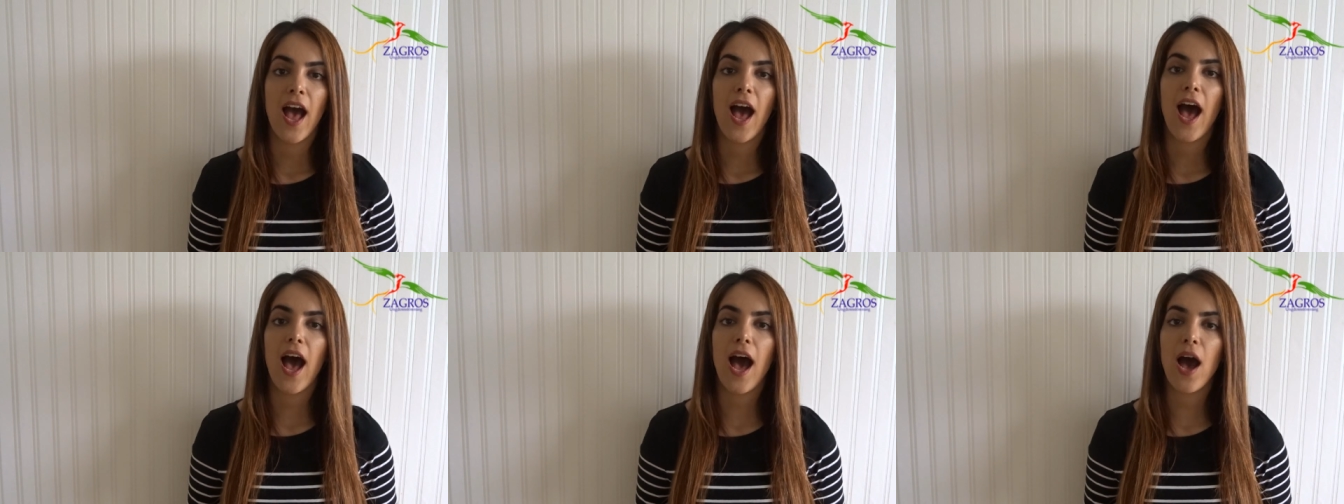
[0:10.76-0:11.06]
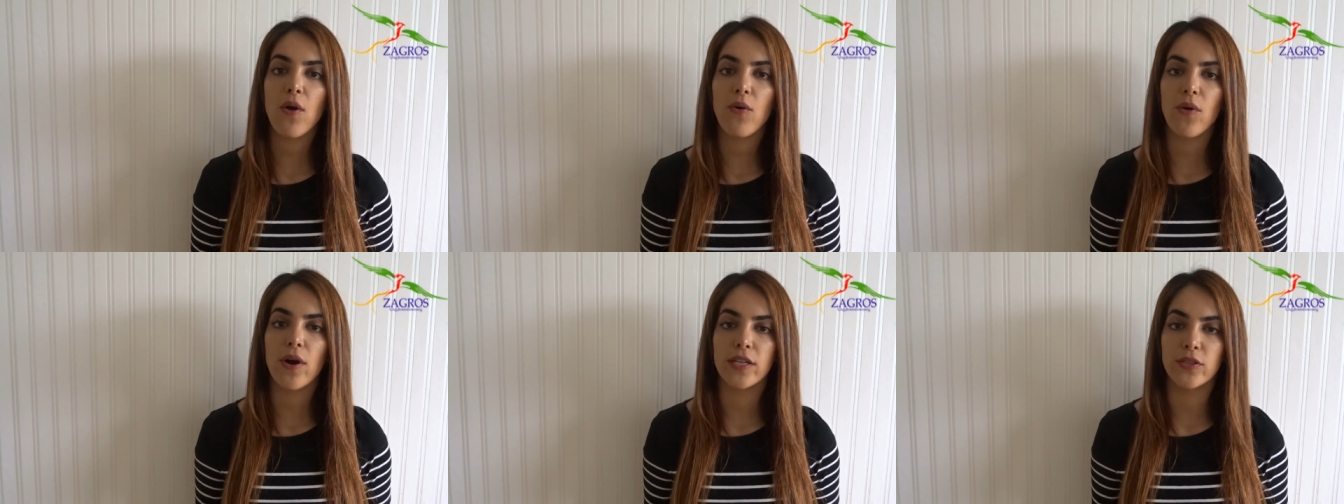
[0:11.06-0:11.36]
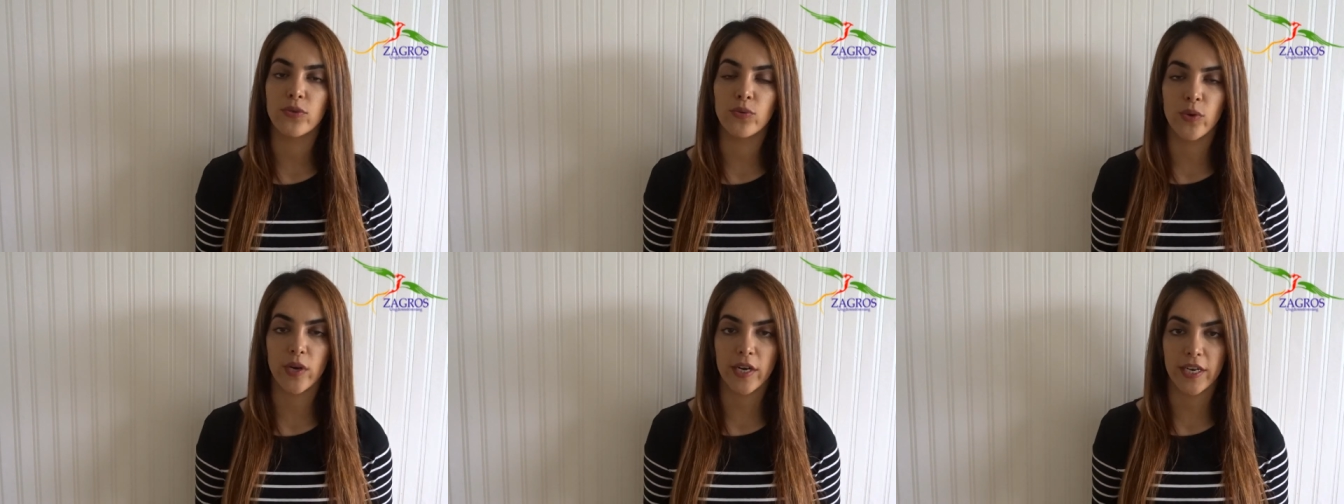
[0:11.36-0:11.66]
how
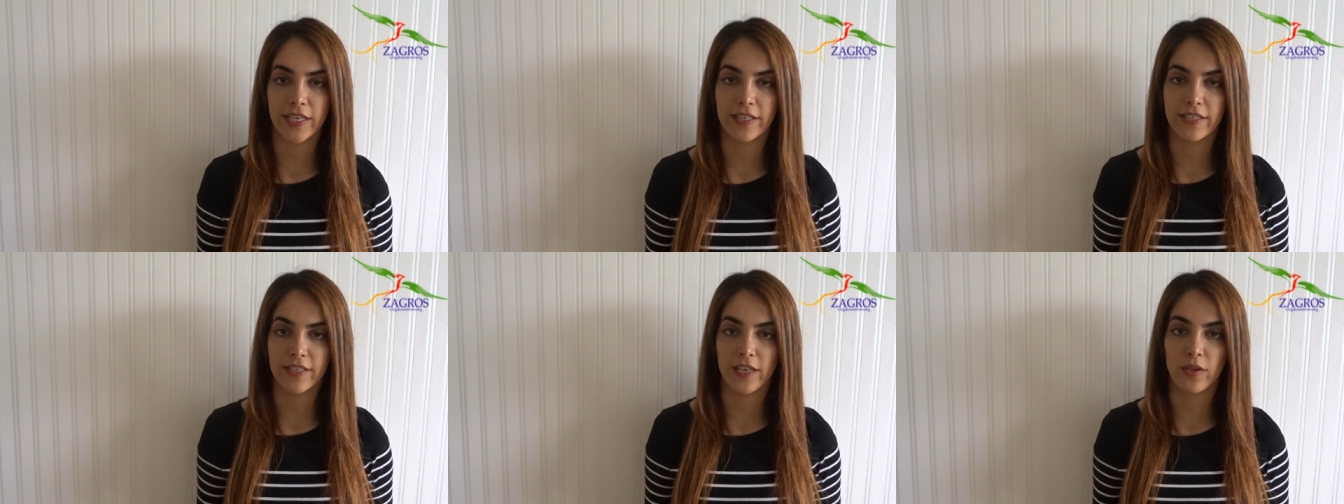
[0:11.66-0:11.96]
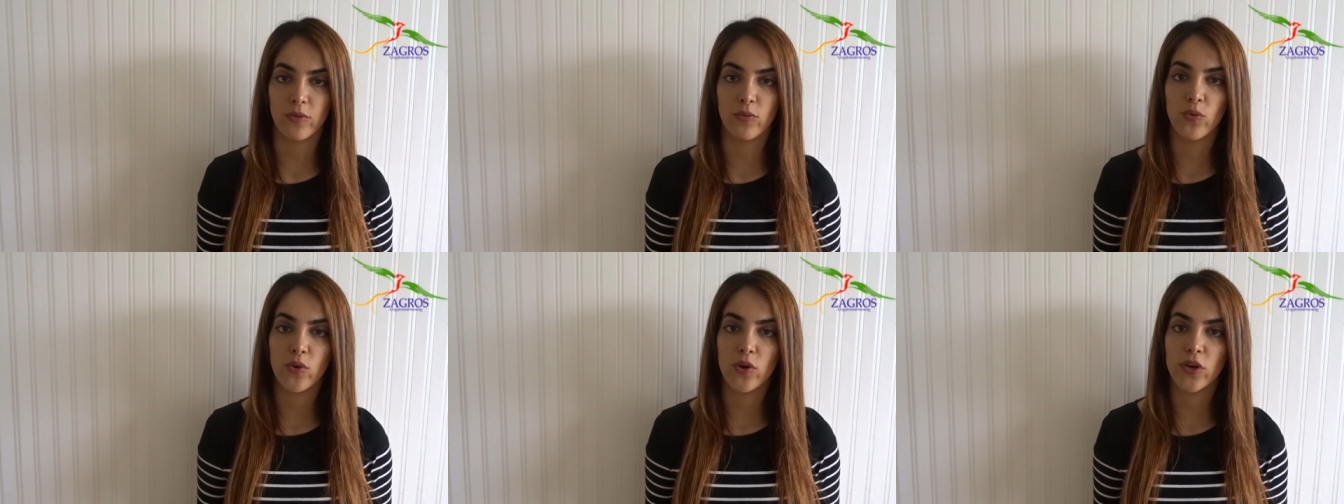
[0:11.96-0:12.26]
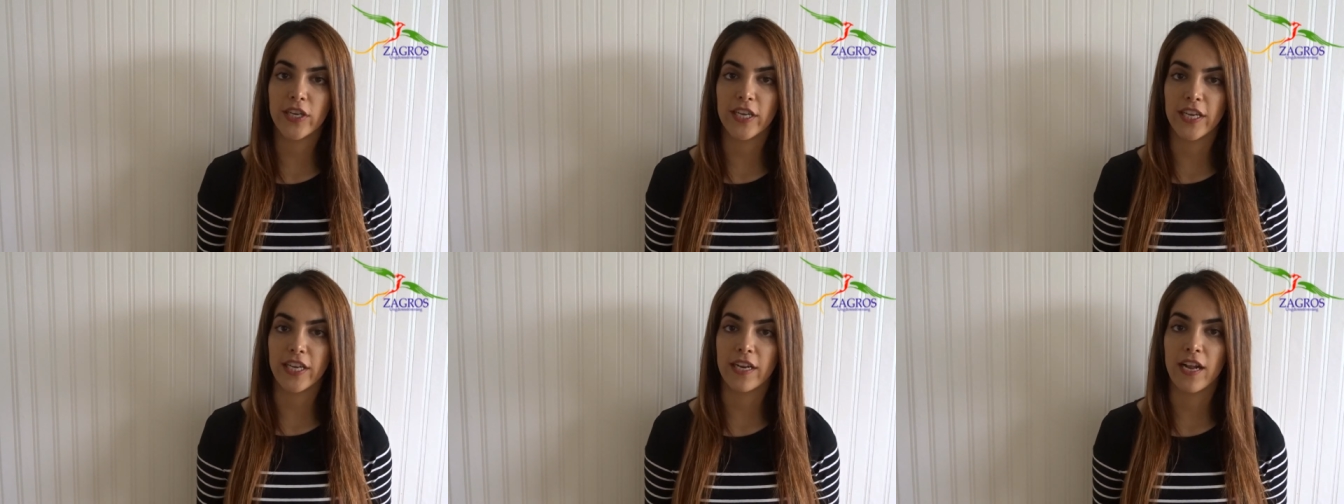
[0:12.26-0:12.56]
and where it can
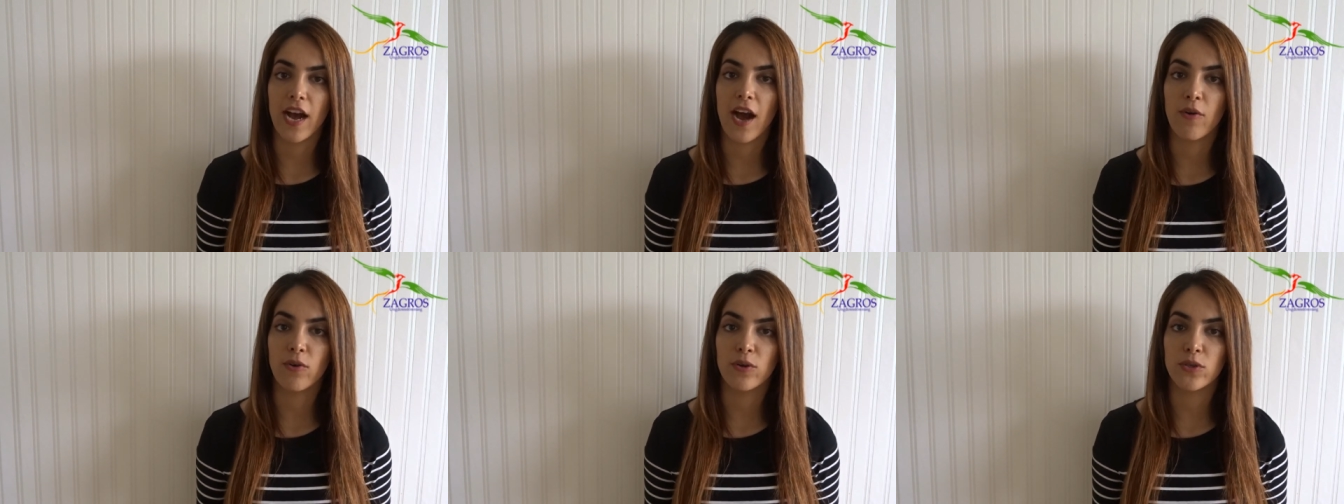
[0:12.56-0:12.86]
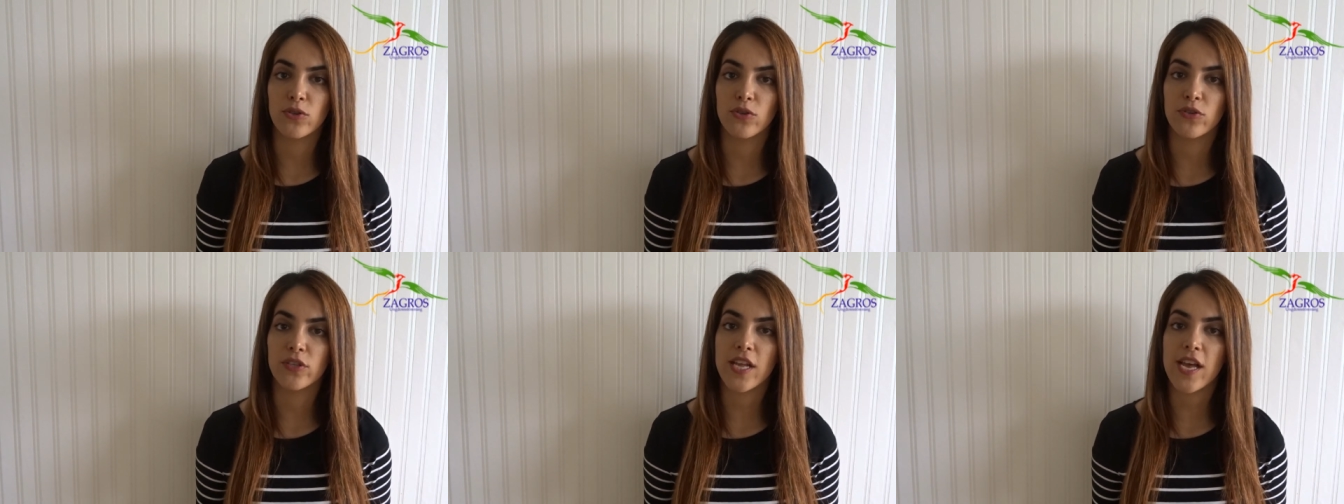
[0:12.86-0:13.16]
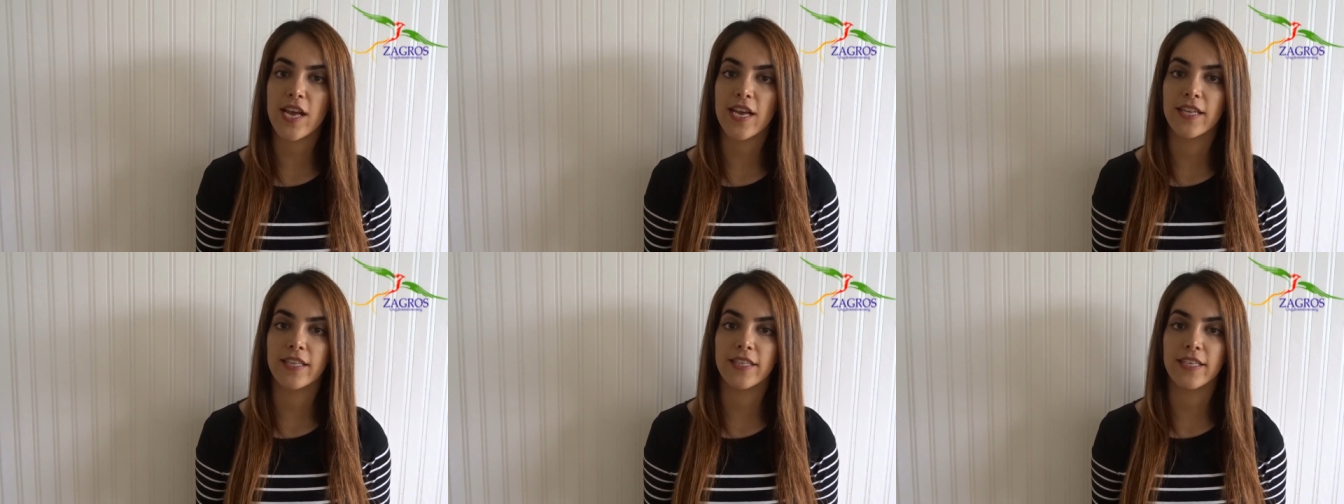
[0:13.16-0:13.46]
work in our
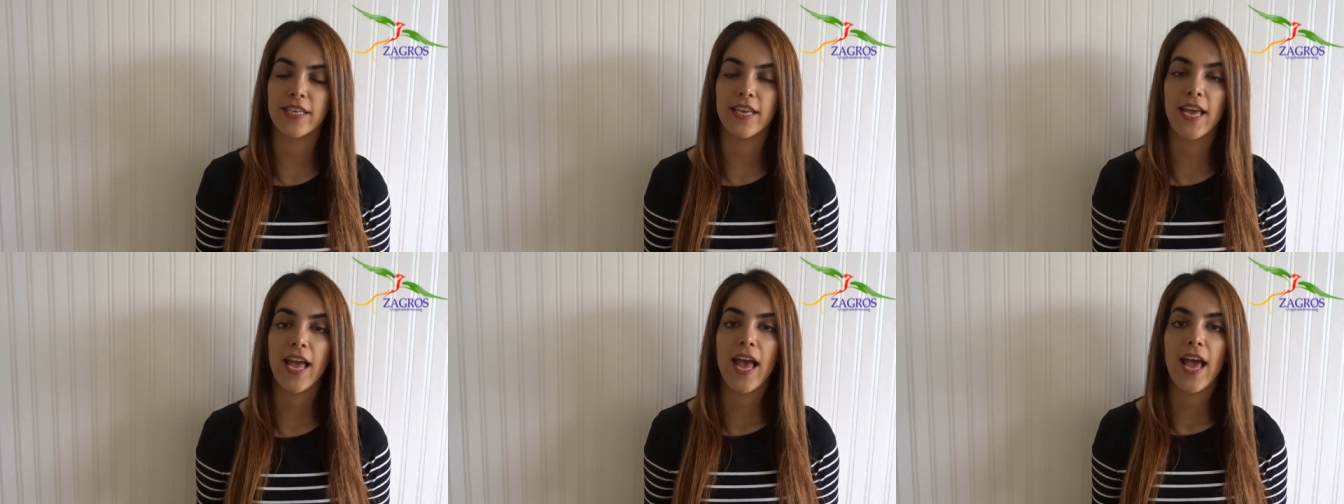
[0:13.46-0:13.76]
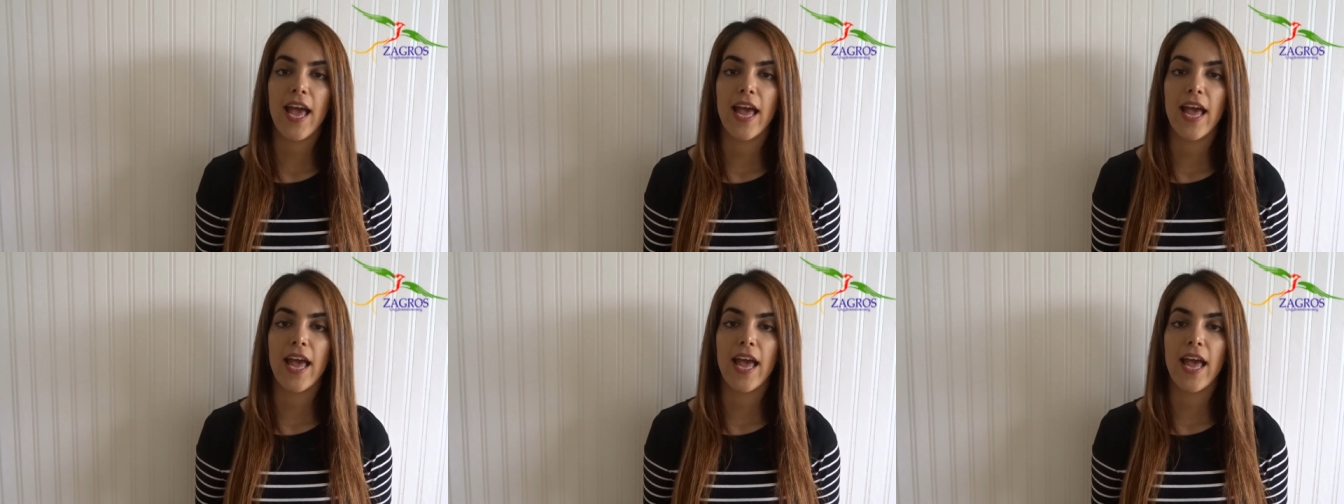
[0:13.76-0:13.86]
society,